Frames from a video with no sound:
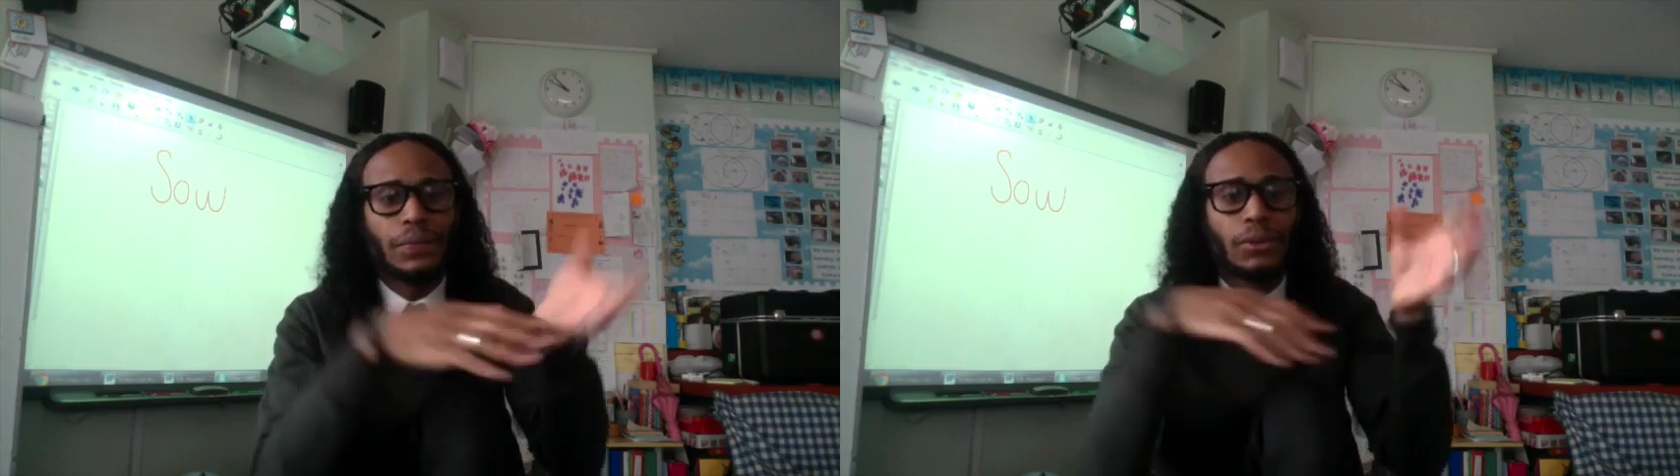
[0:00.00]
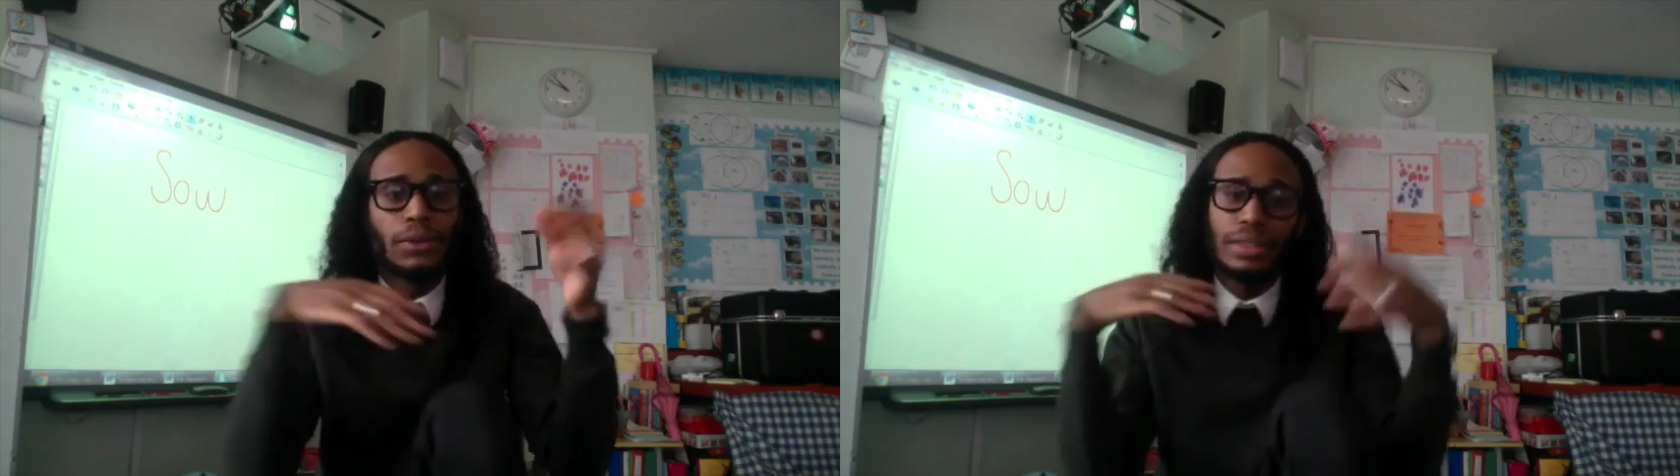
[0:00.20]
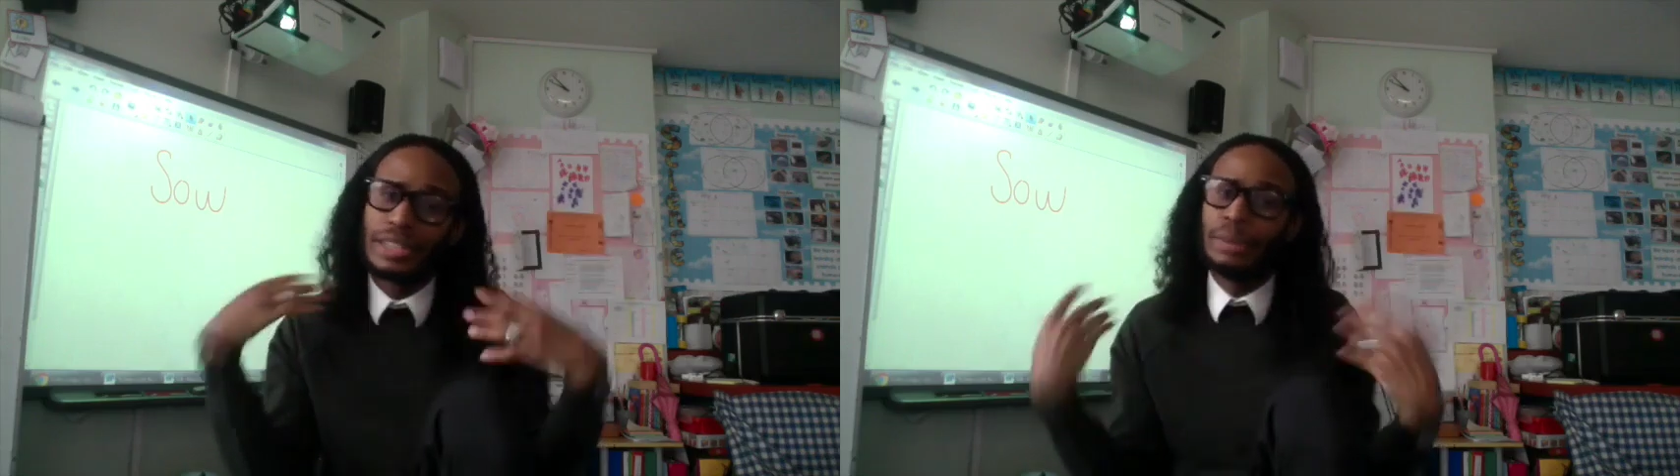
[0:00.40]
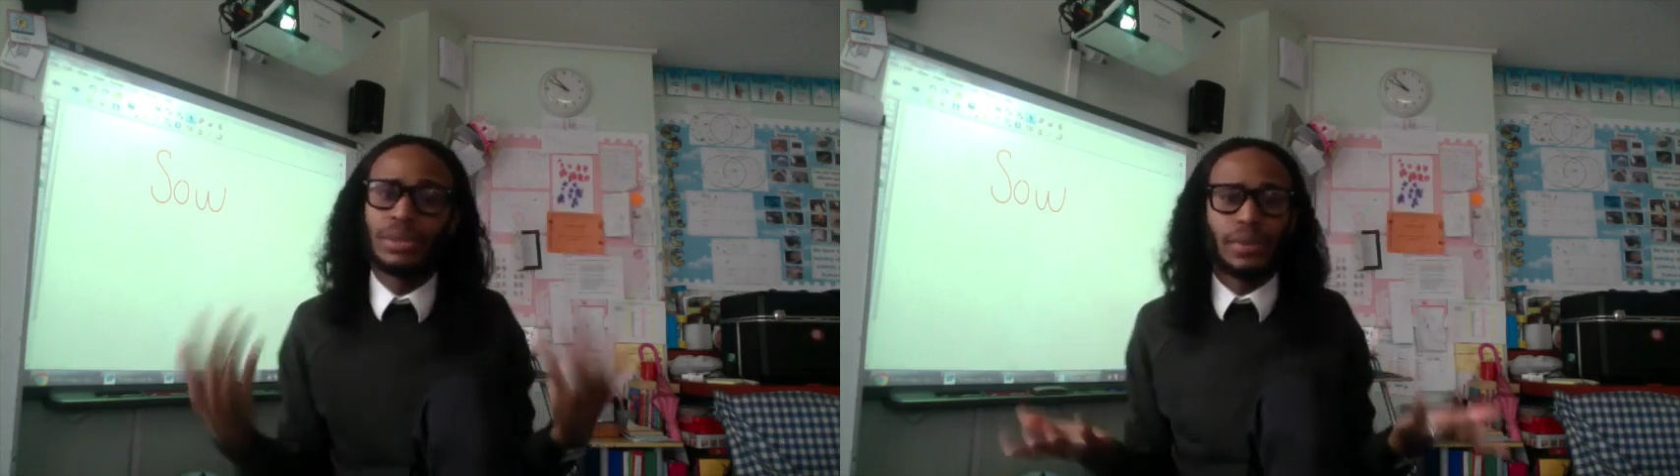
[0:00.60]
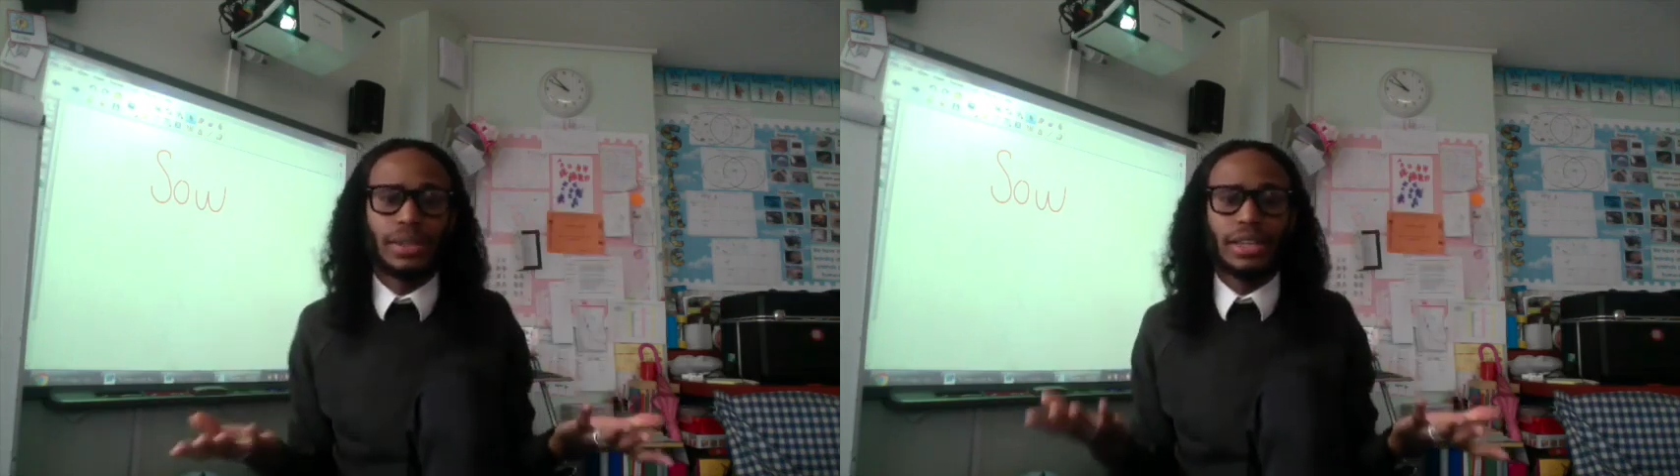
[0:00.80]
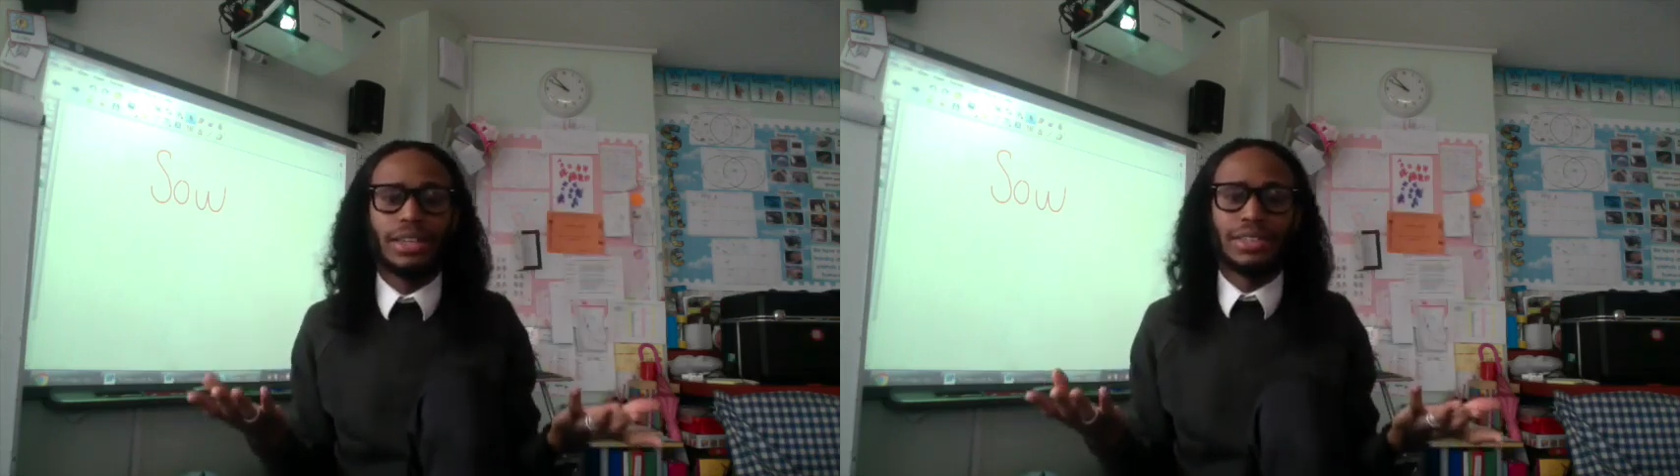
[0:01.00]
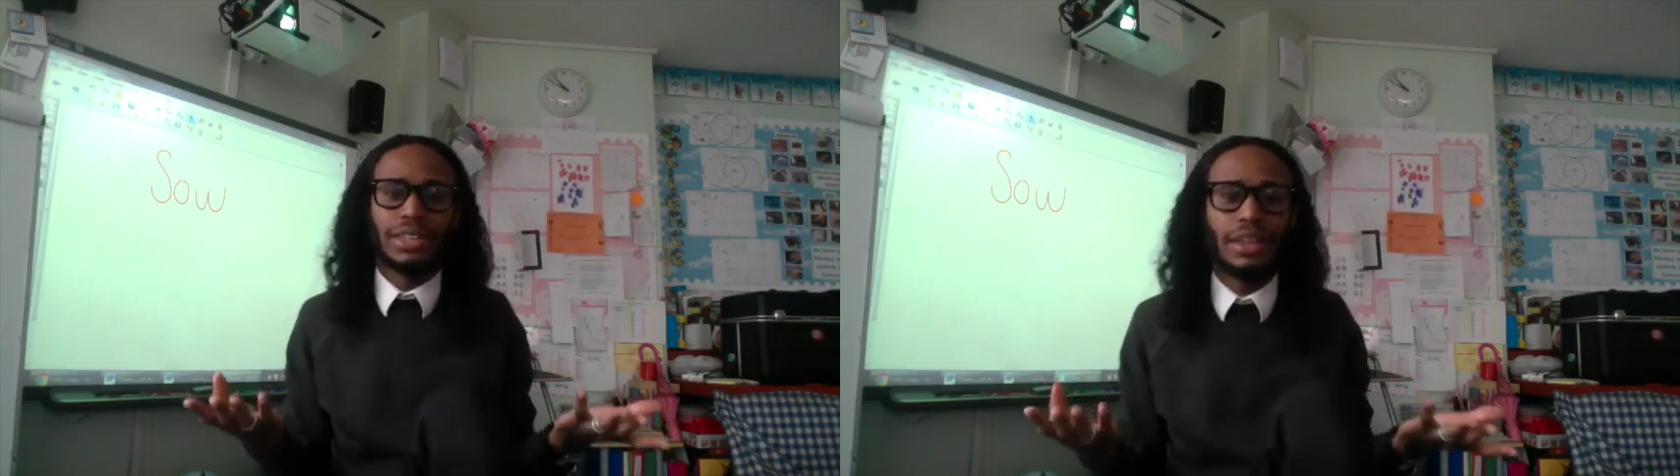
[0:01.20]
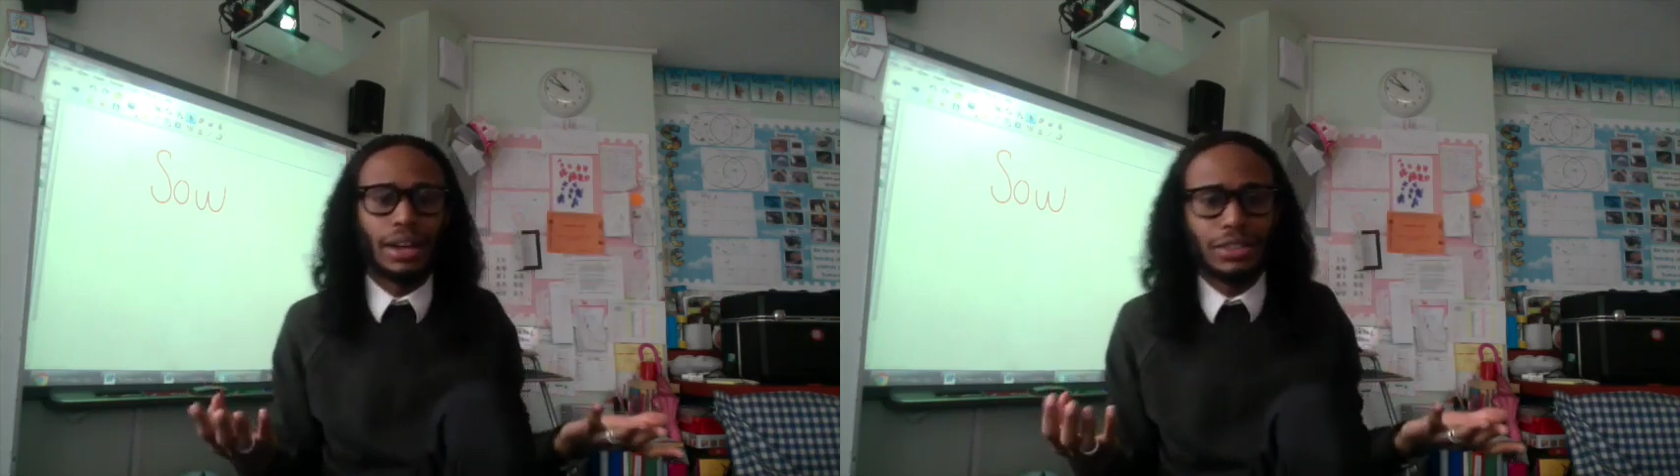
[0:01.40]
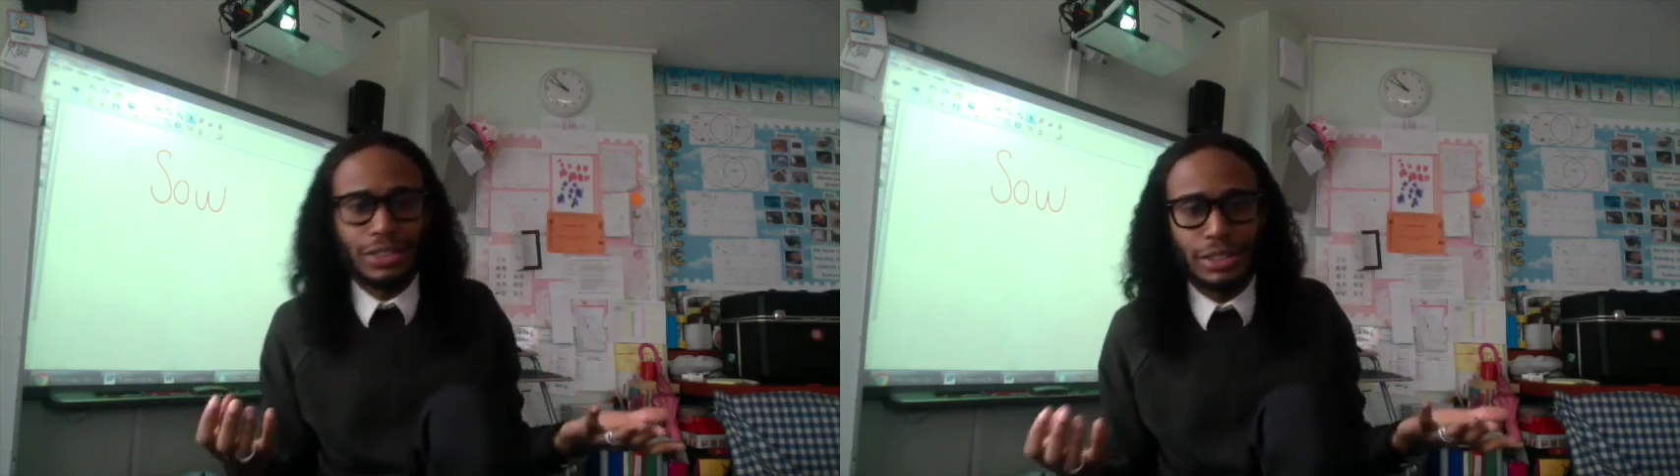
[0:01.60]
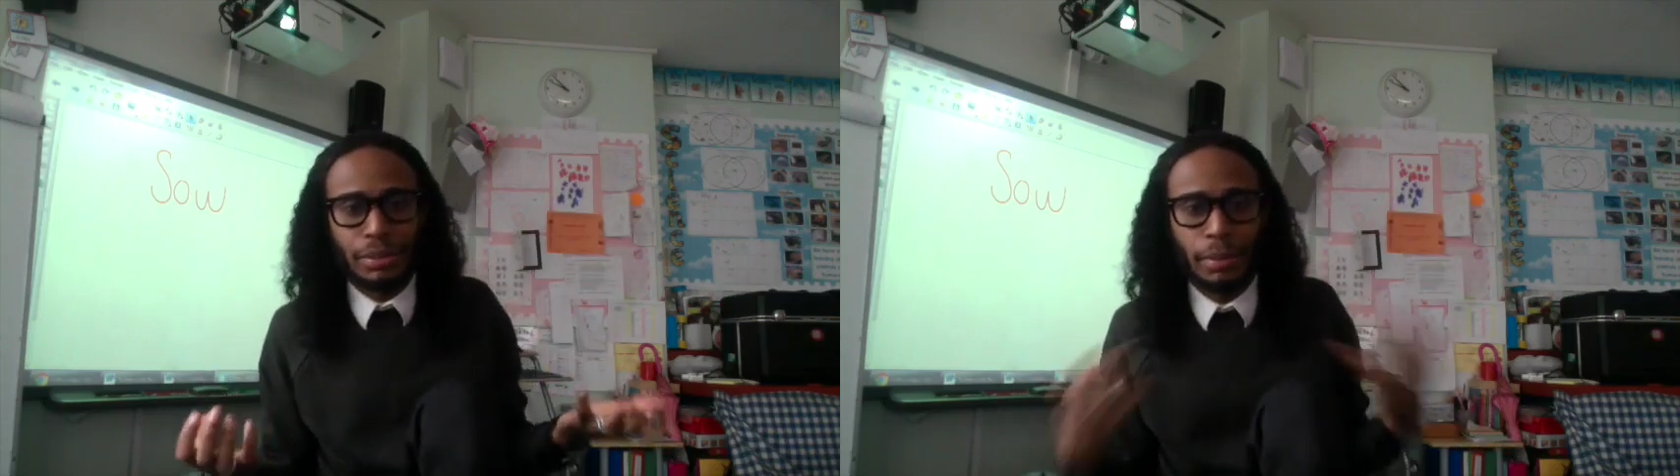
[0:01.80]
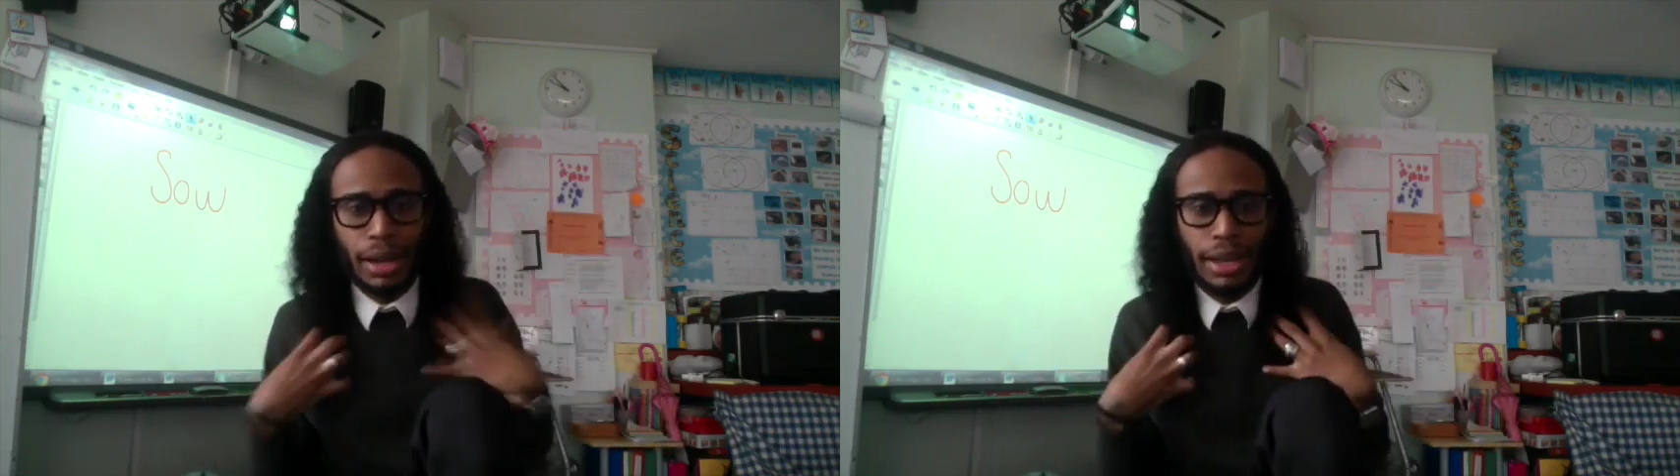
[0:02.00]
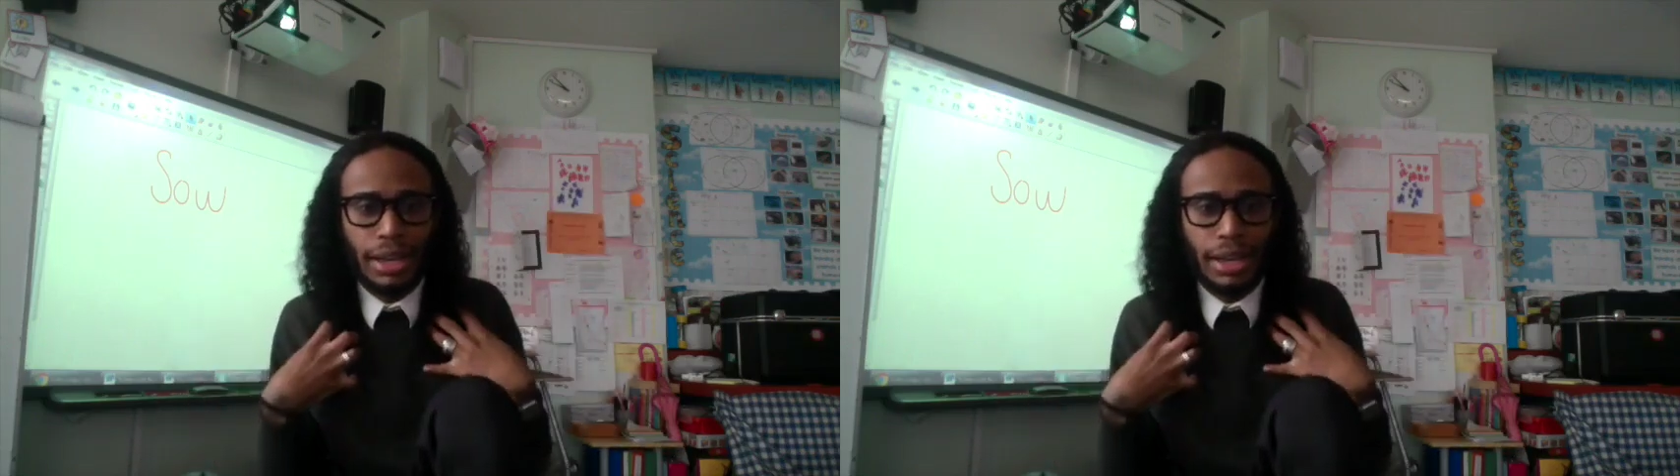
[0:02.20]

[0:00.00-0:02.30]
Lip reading: all the schemes of work that you see are just my